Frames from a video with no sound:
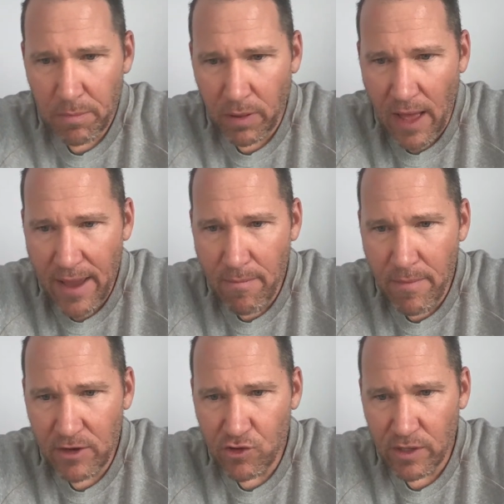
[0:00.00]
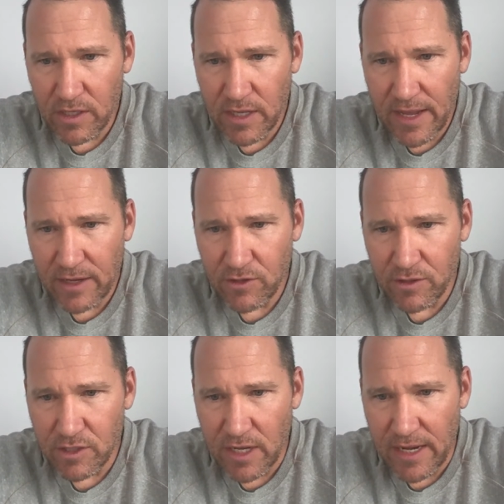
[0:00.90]
Plyometric
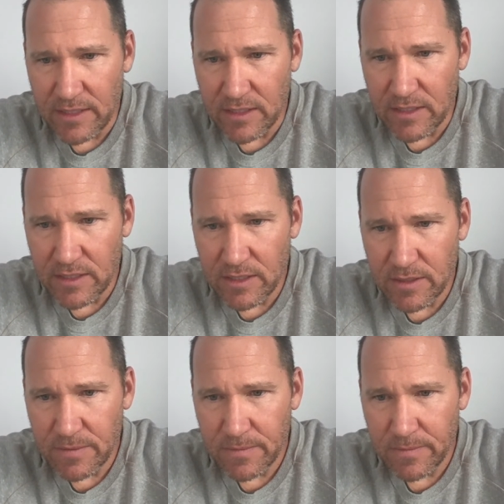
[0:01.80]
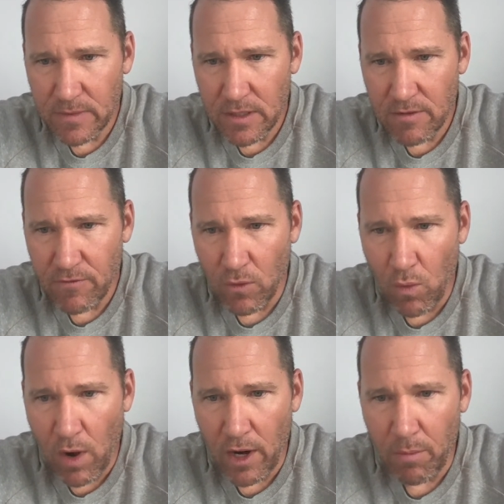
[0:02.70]
exercises for
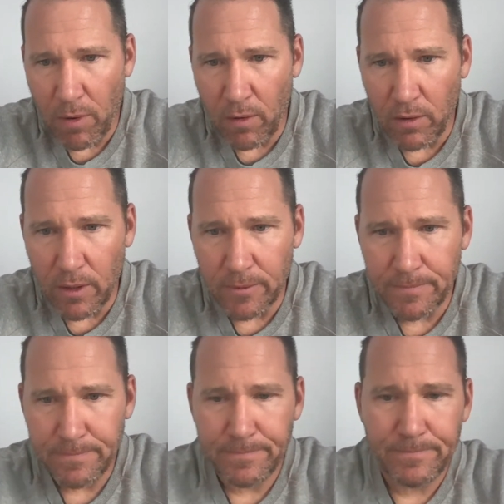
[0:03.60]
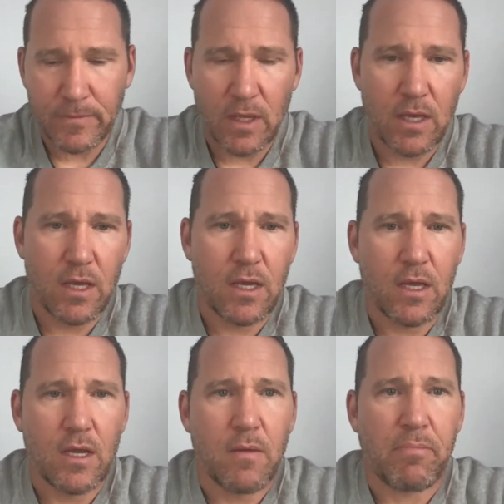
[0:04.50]
water polo.
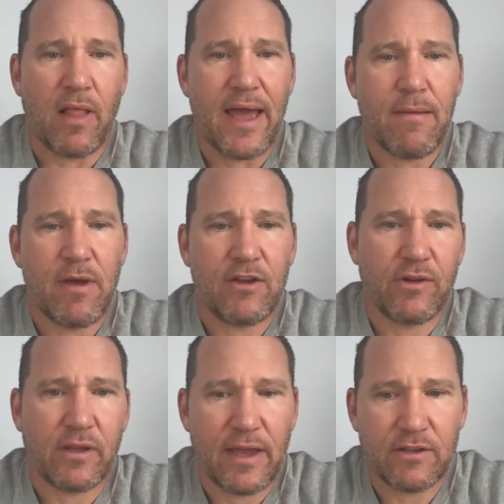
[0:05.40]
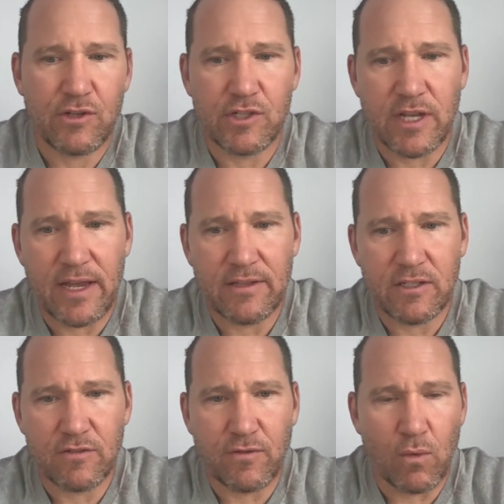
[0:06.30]
Plyometric
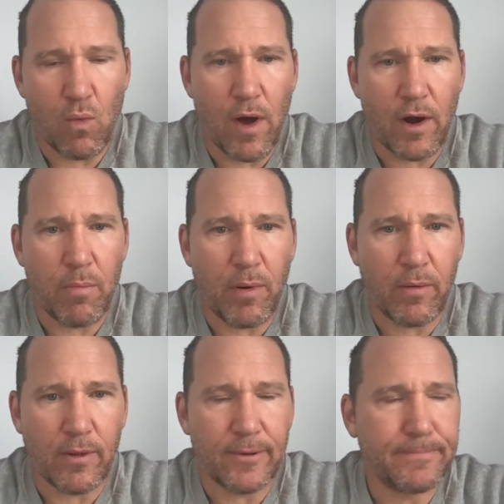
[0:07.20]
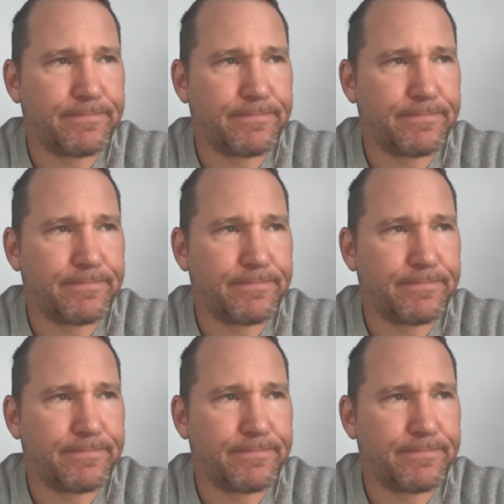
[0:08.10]
exercises for water polo.